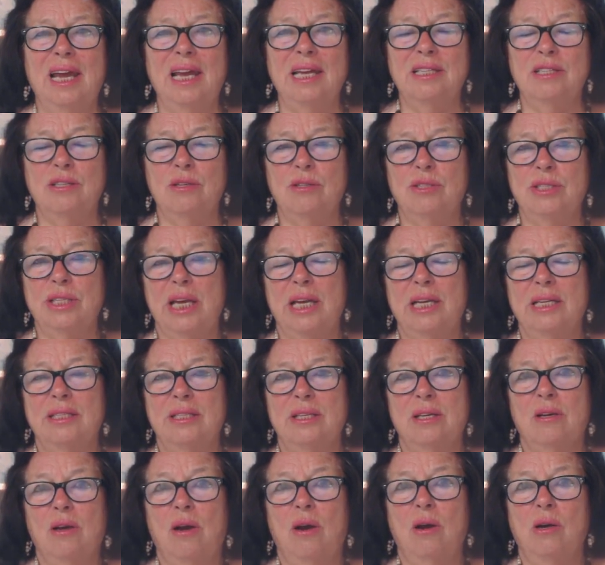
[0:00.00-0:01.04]
As you say in
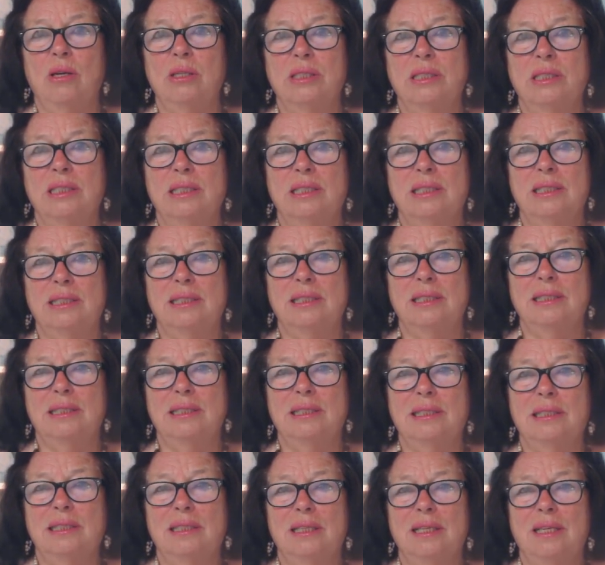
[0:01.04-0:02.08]
the Course,
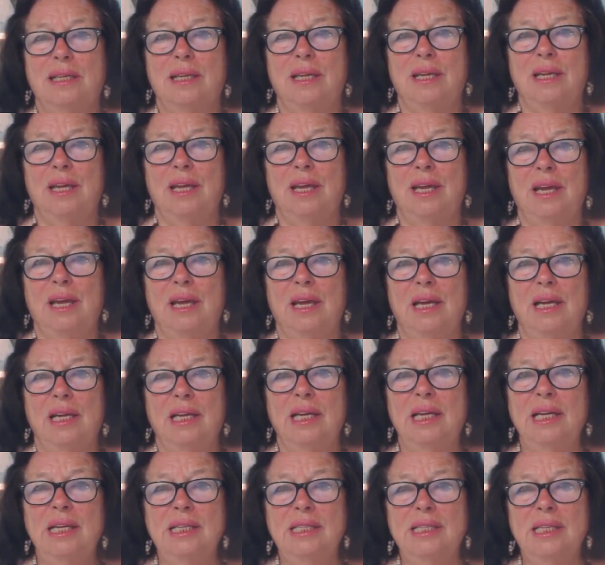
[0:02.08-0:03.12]

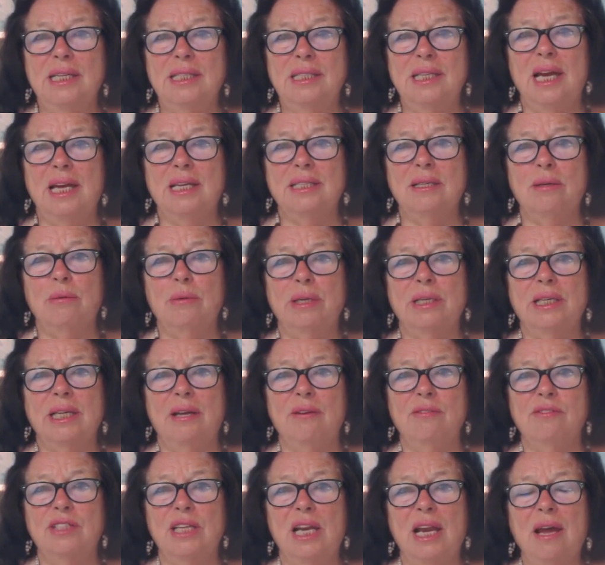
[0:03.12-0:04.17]
Either the other one
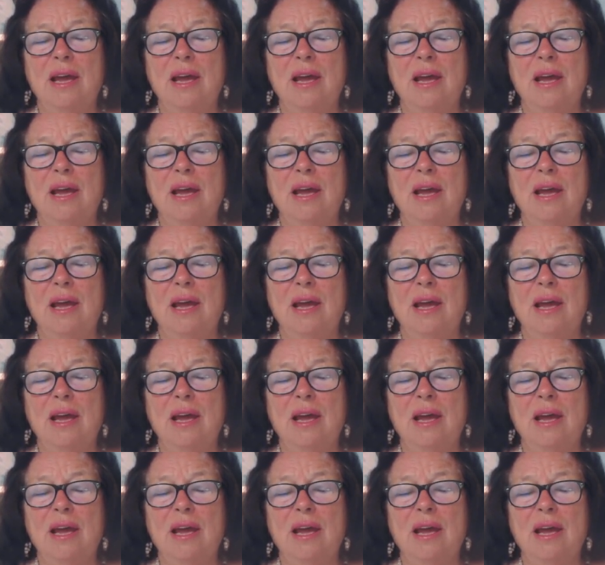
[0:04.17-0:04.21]
gives